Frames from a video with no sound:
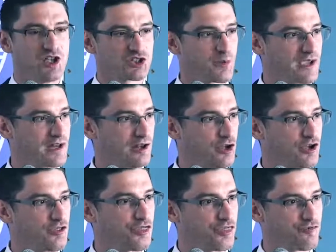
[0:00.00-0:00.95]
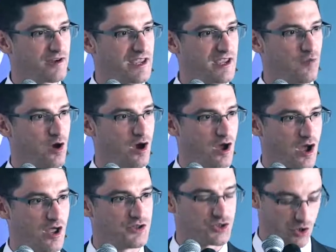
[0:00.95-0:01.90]
So we're going to look at 3
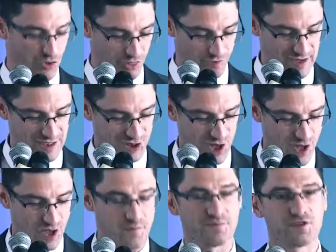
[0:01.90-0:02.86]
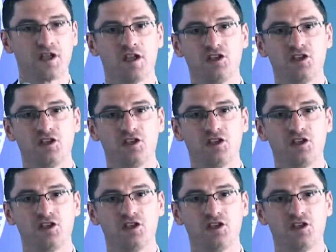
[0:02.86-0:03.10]
words or 3 terms: